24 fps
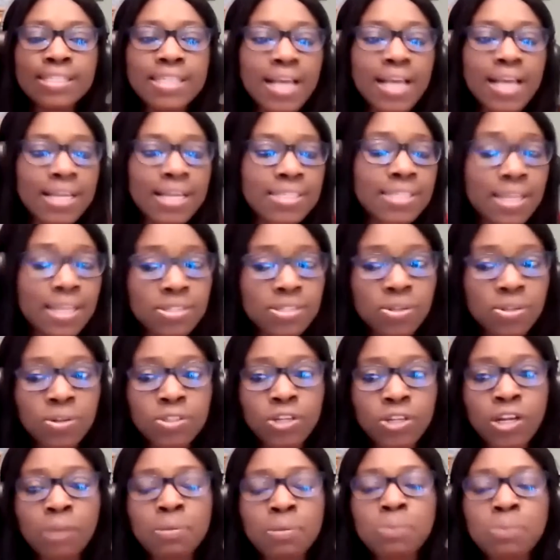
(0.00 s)
this answers
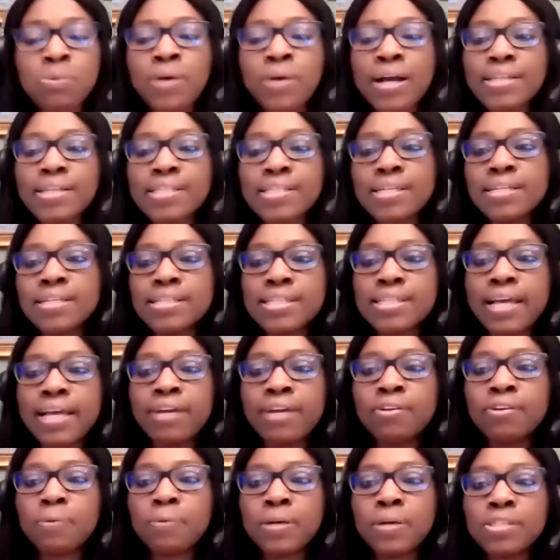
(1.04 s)
all the other people asking this
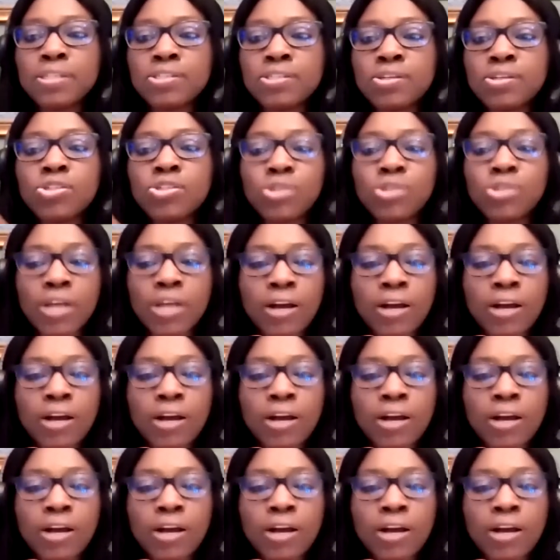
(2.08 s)
kind of questions.